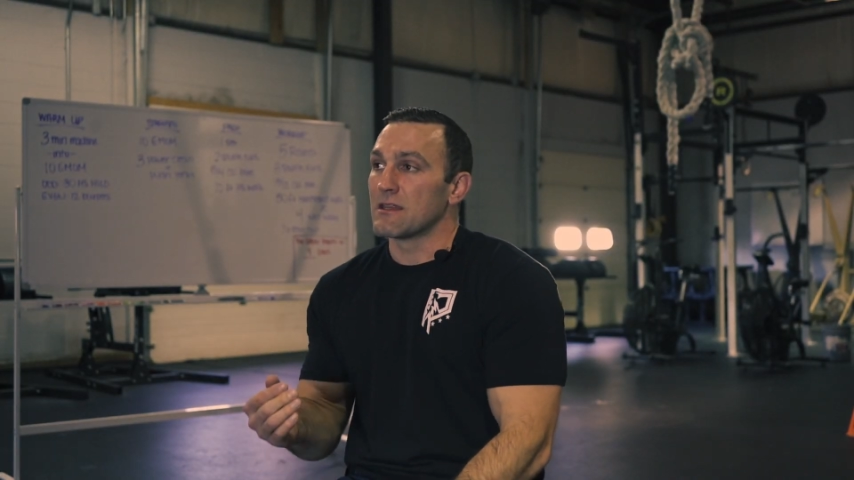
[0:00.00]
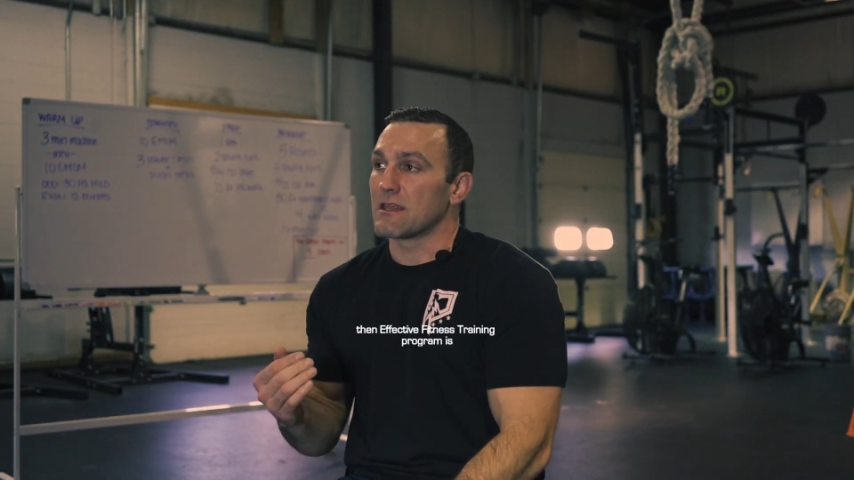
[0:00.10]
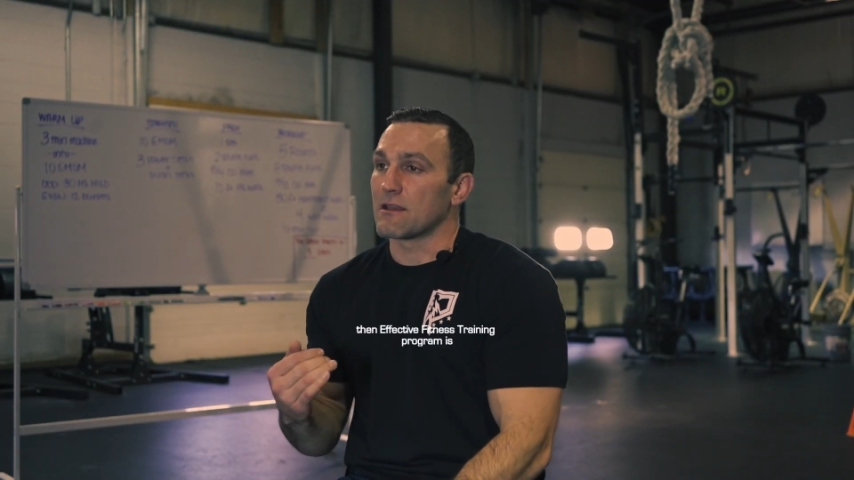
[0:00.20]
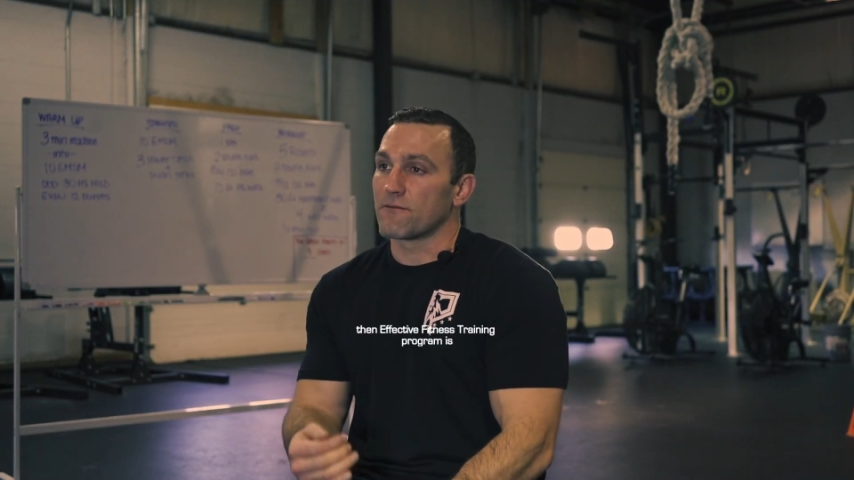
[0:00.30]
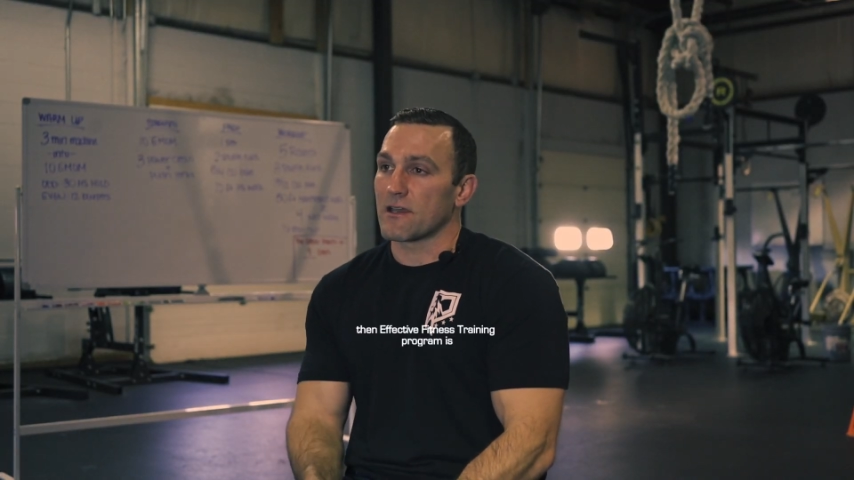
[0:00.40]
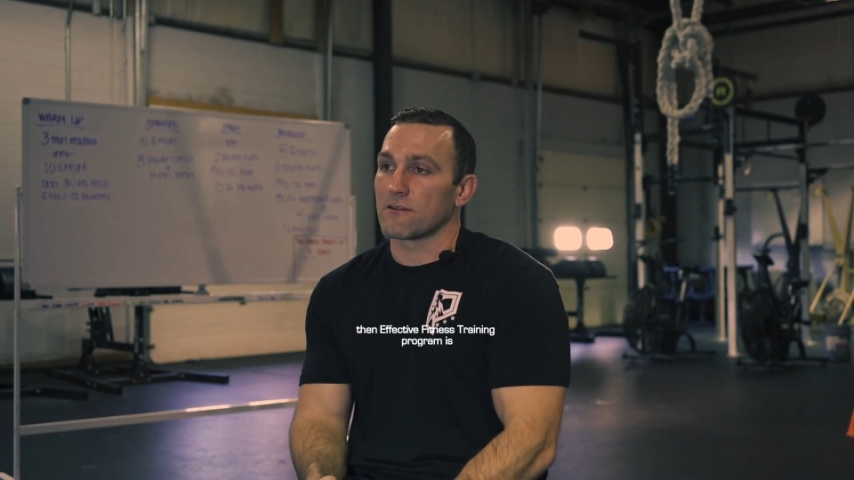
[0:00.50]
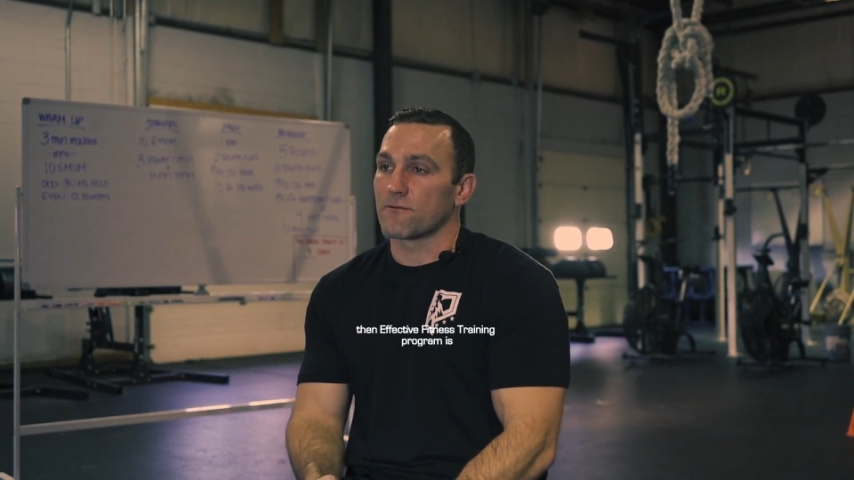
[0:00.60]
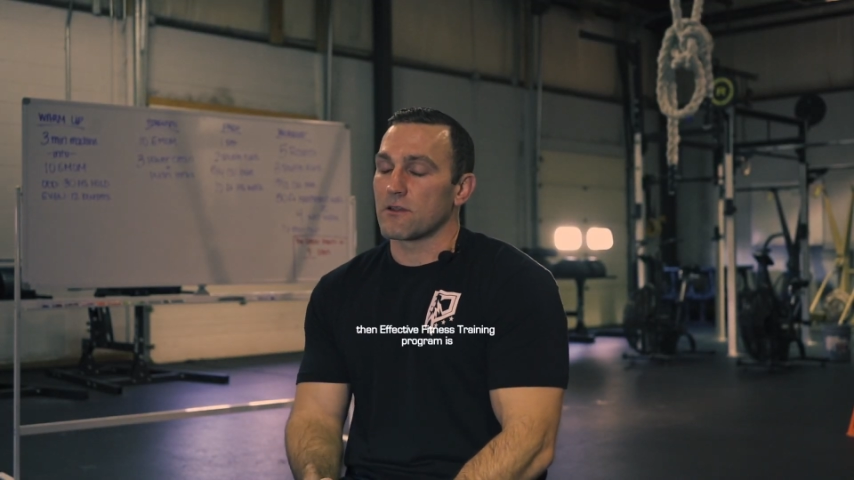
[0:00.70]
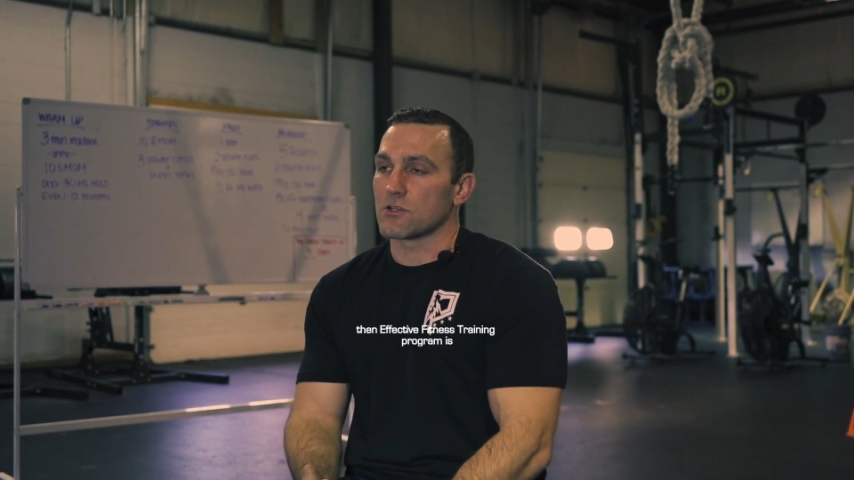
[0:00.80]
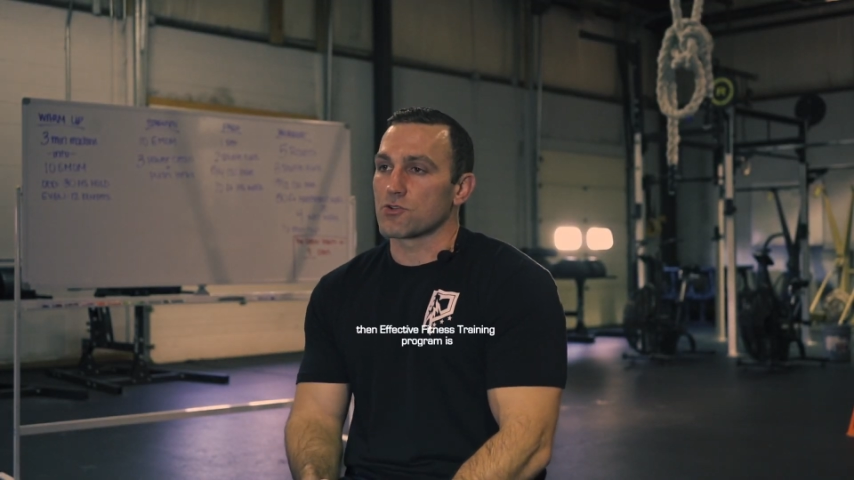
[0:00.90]
then effective
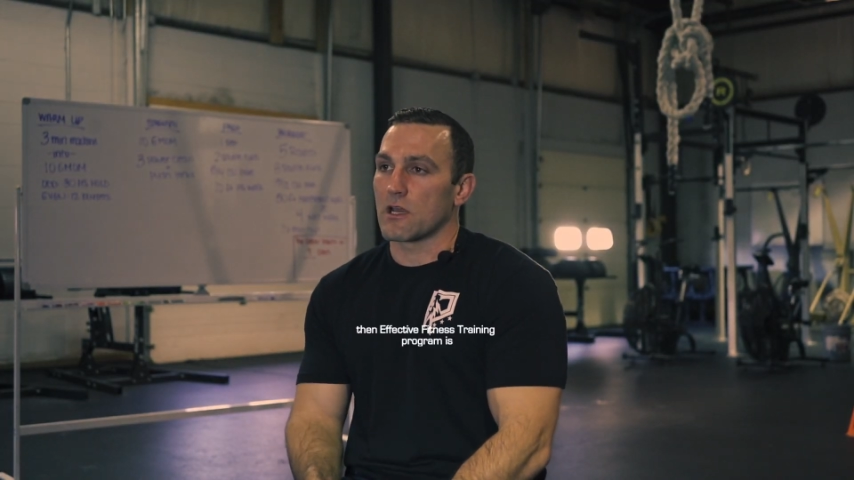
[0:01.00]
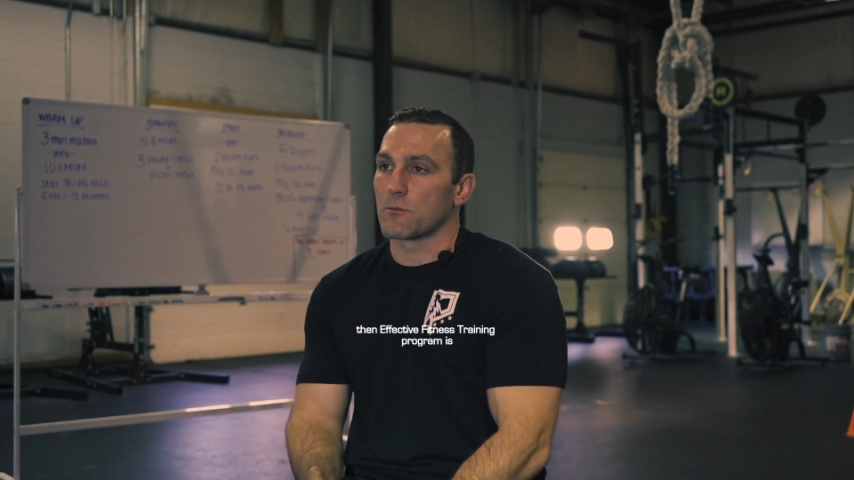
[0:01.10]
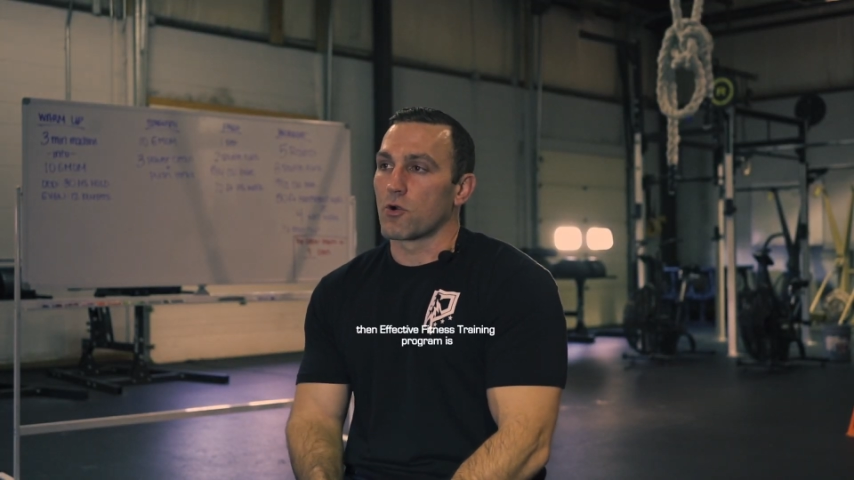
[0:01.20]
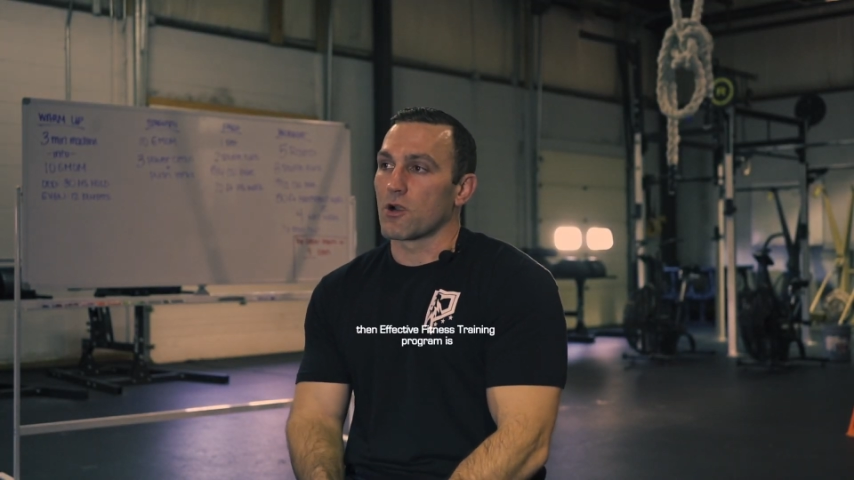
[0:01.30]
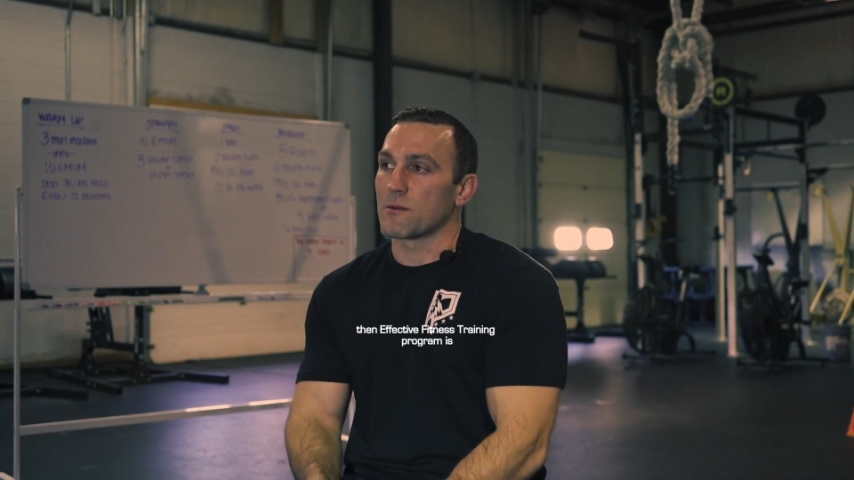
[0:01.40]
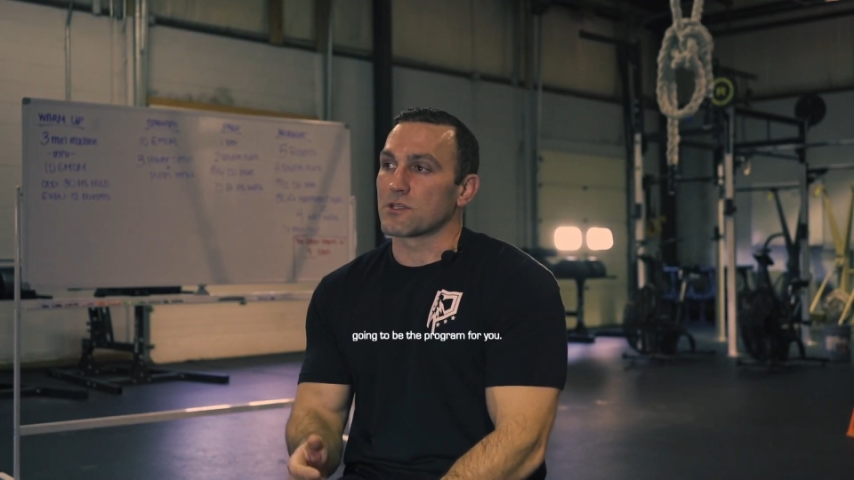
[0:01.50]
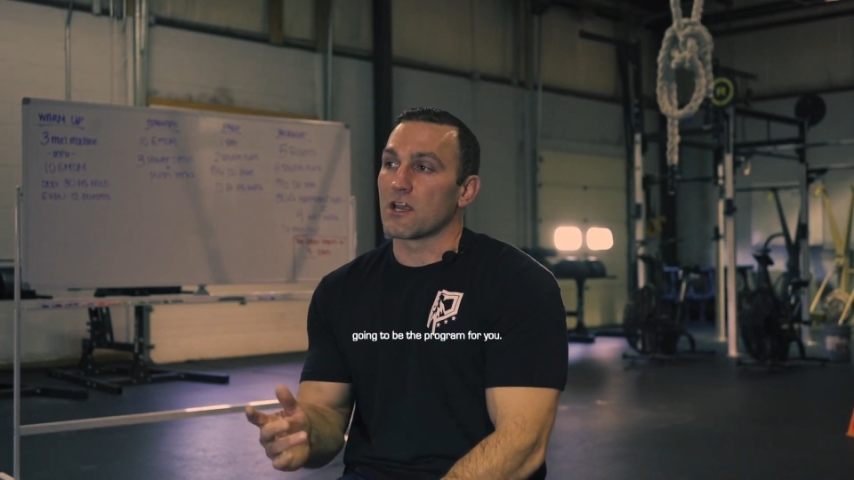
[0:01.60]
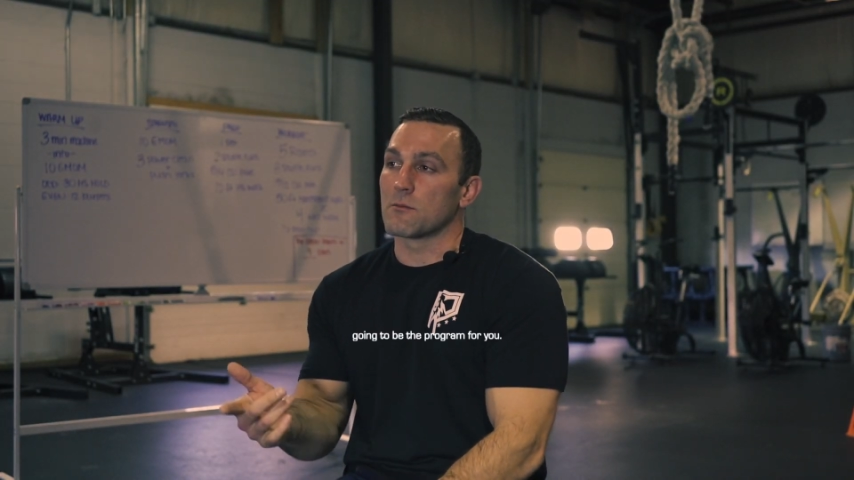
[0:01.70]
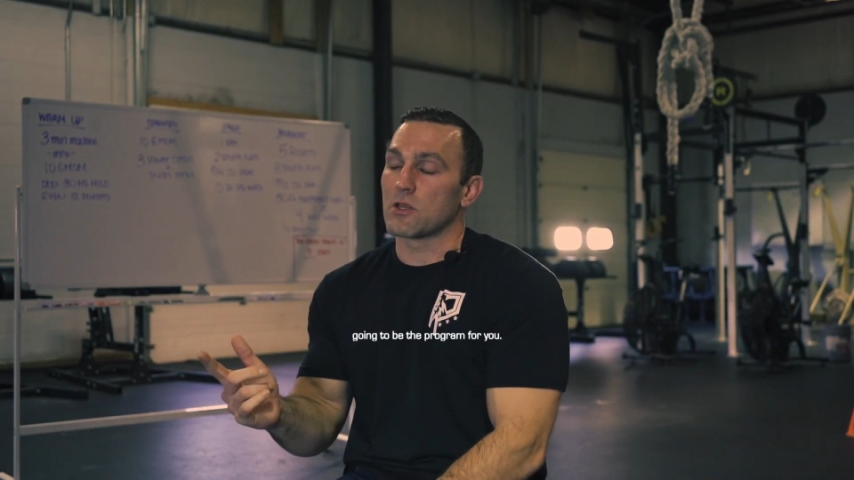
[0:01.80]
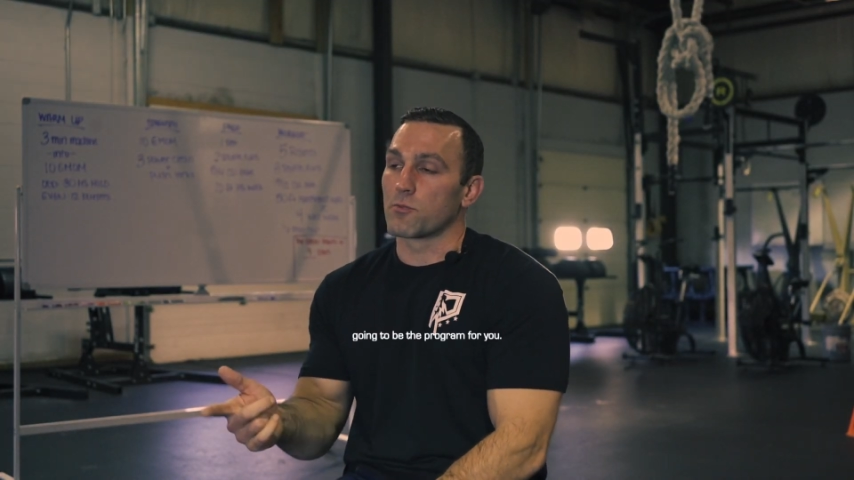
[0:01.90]
fitness training program is
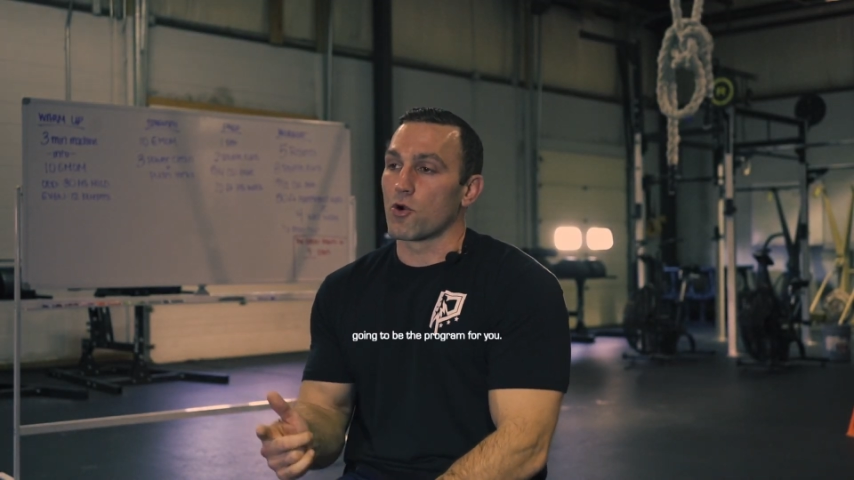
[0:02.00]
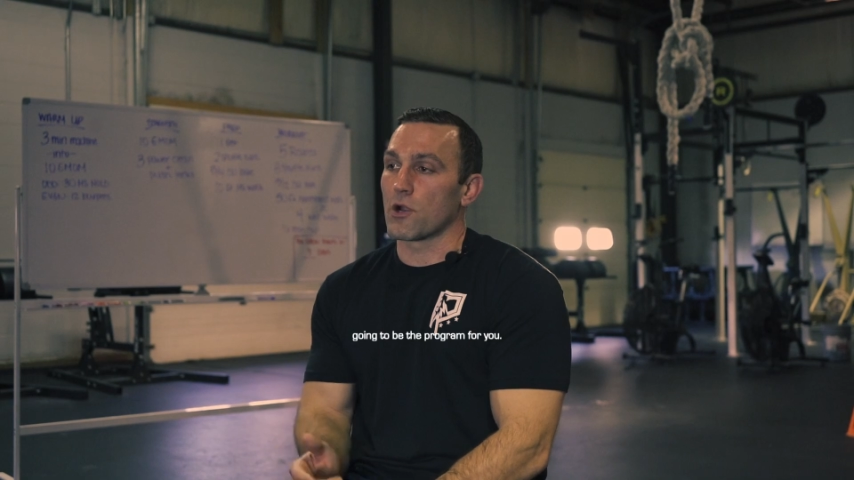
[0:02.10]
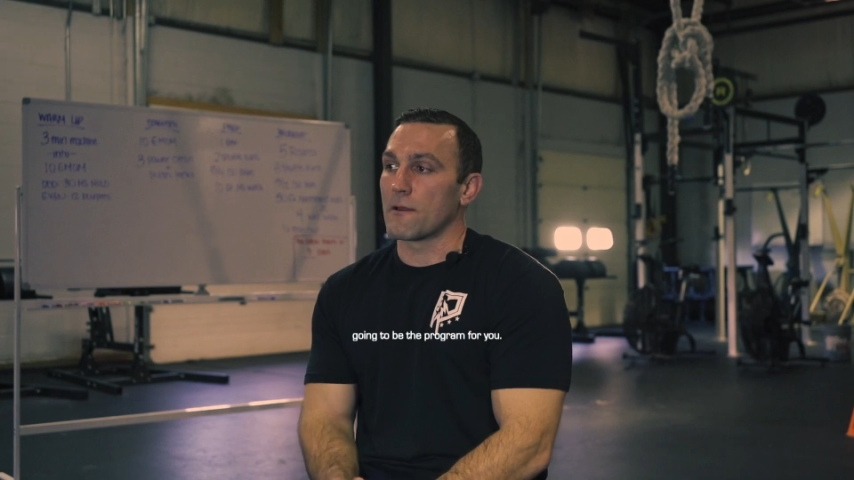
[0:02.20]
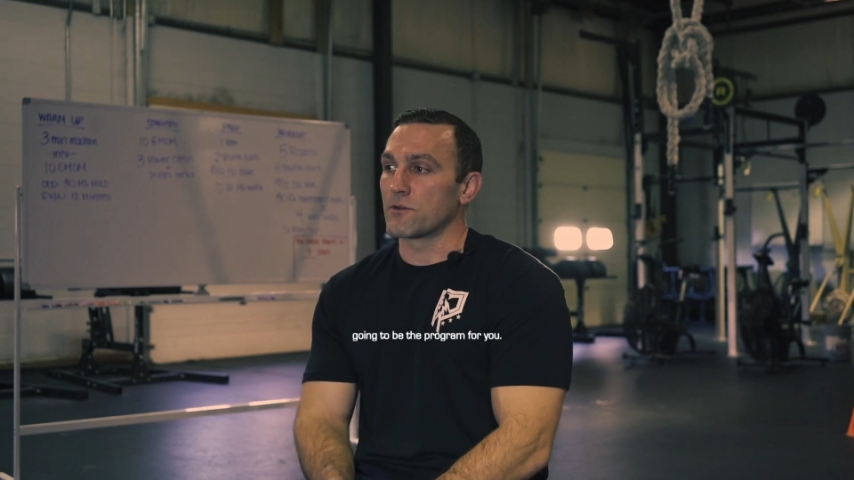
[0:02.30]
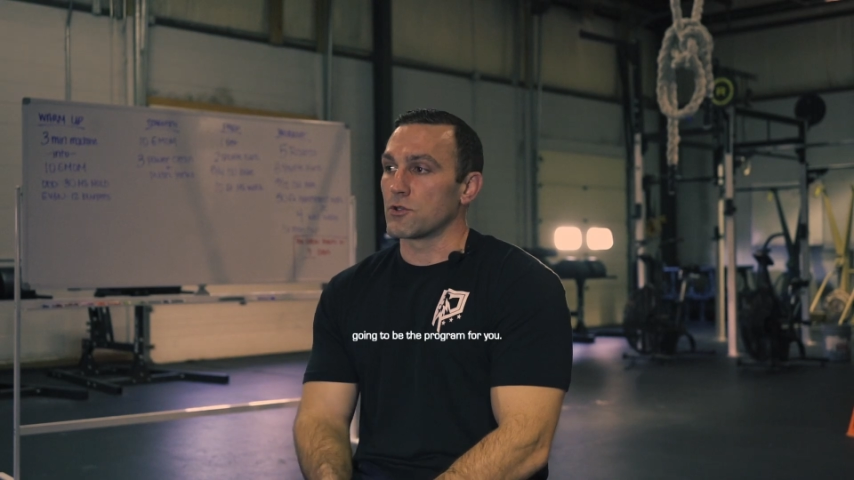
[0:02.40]
going to be the program for